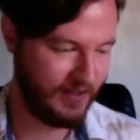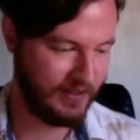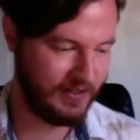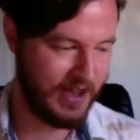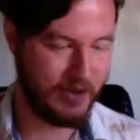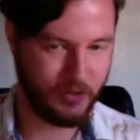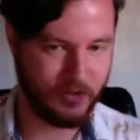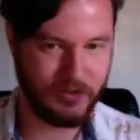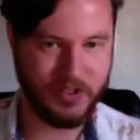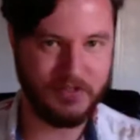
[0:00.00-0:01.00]
like how
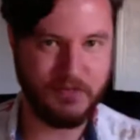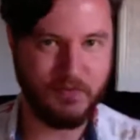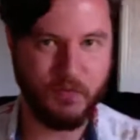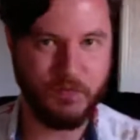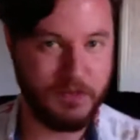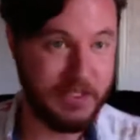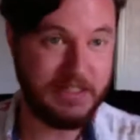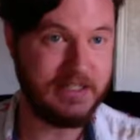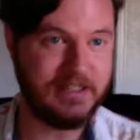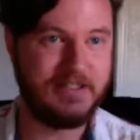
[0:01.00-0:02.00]
good I
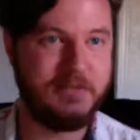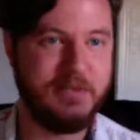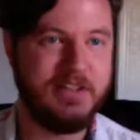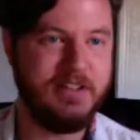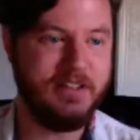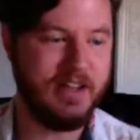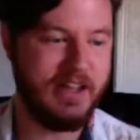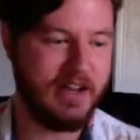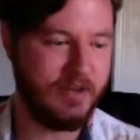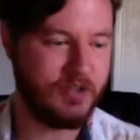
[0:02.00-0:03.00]
needed it to be,
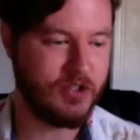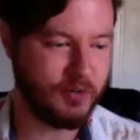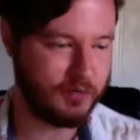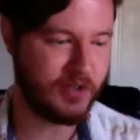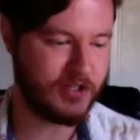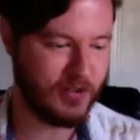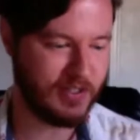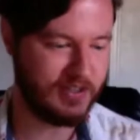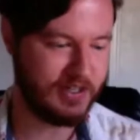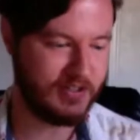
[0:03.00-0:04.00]
and I was so
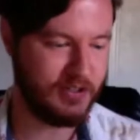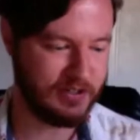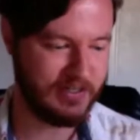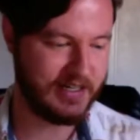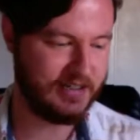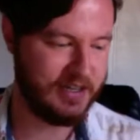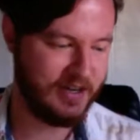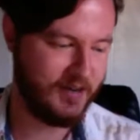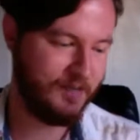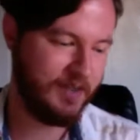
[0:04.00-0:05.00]
frustrated that I couldn't get it
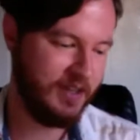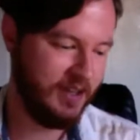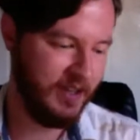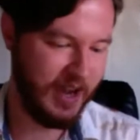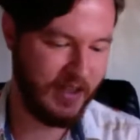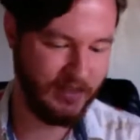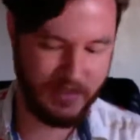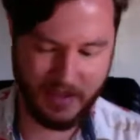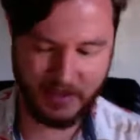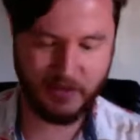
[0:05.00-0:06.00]
there.
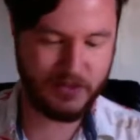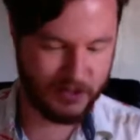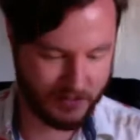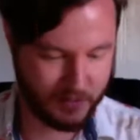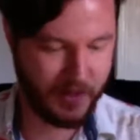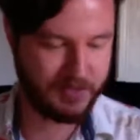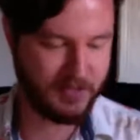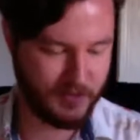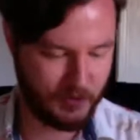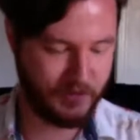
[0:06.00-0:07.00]
And then it was just a
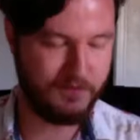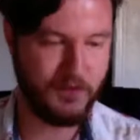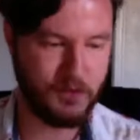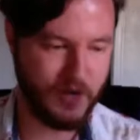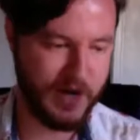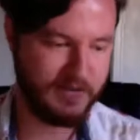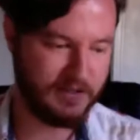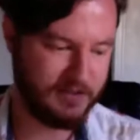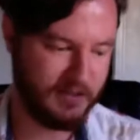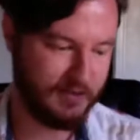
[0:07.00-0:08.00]
process of doing a few
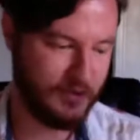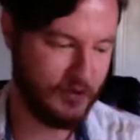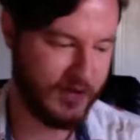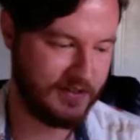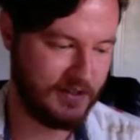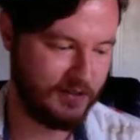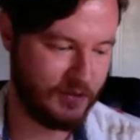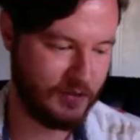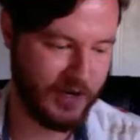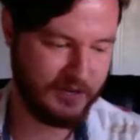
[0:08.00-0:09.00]
drafts here, a
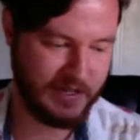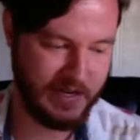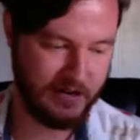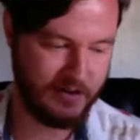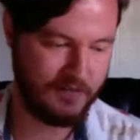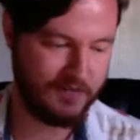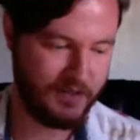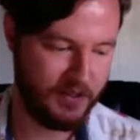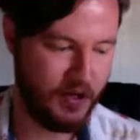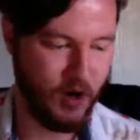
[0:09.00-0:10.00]
few drafts there, and
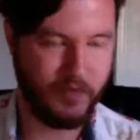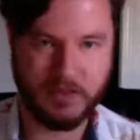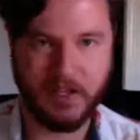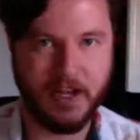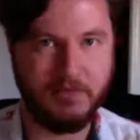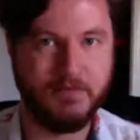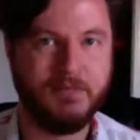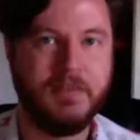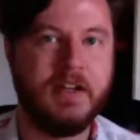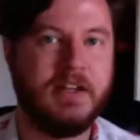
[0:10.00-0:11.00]
over
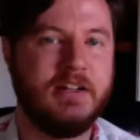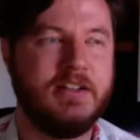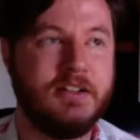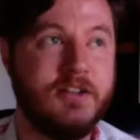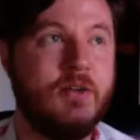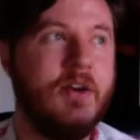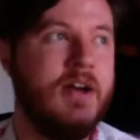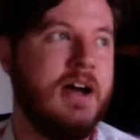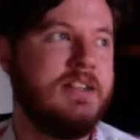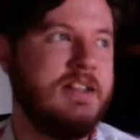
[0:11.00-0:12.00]
time I got it there. So
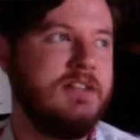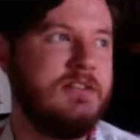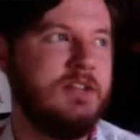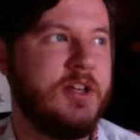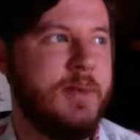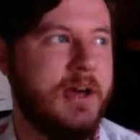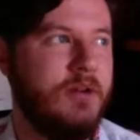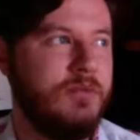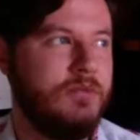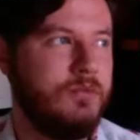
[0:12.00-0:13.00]
I'd say it took
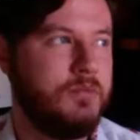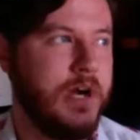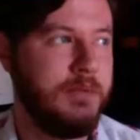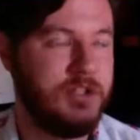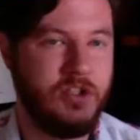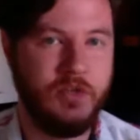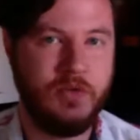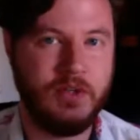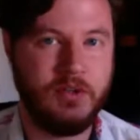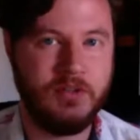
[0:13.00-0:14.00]
about probably
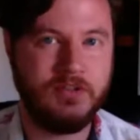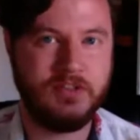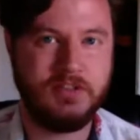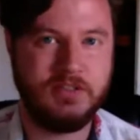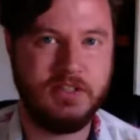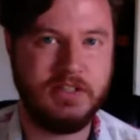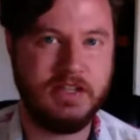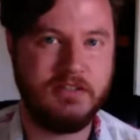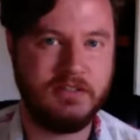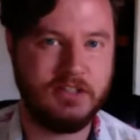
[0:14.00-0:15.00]
2 years to
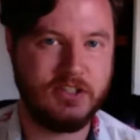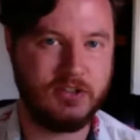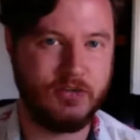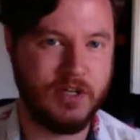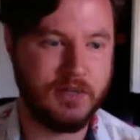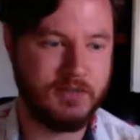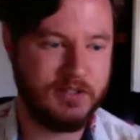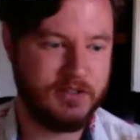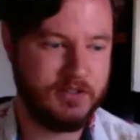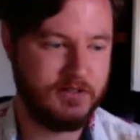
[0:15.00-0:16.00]
get the
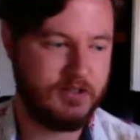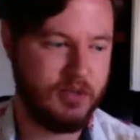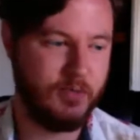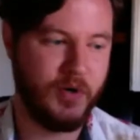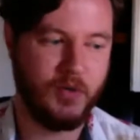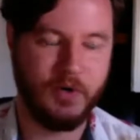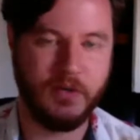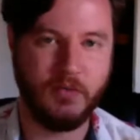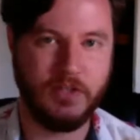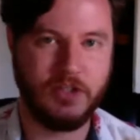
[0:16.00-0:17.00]
script to the point
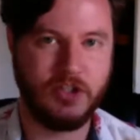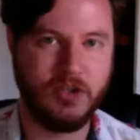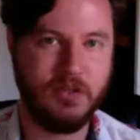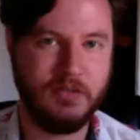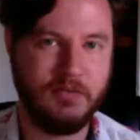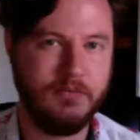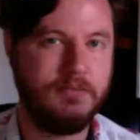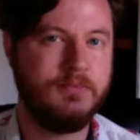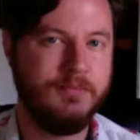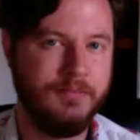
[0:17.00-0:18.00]
where we could shoot it.
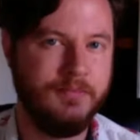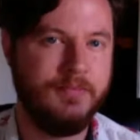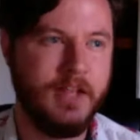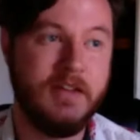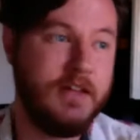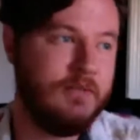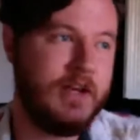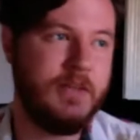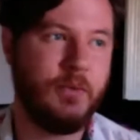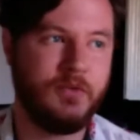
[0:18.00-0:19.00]
And
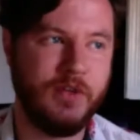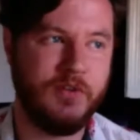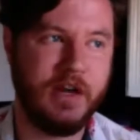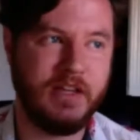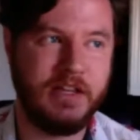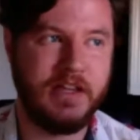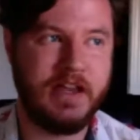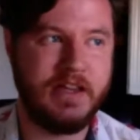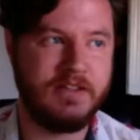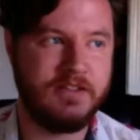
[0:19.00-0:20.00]
then we're rewriting it
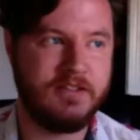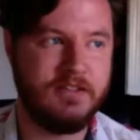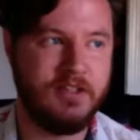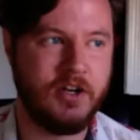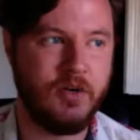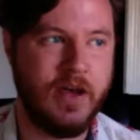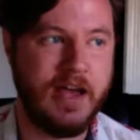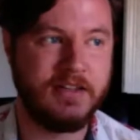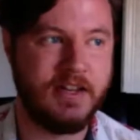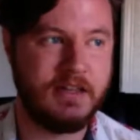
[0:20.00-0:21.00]
as, you know,
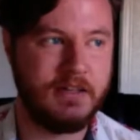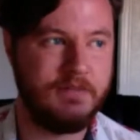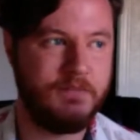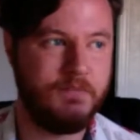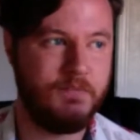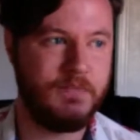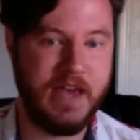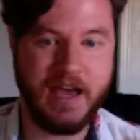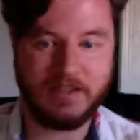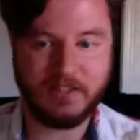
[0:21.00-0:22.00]
as I
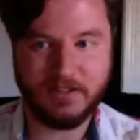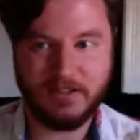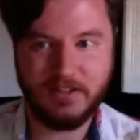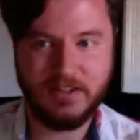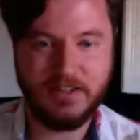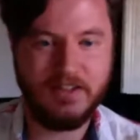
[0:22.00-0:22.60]
cast,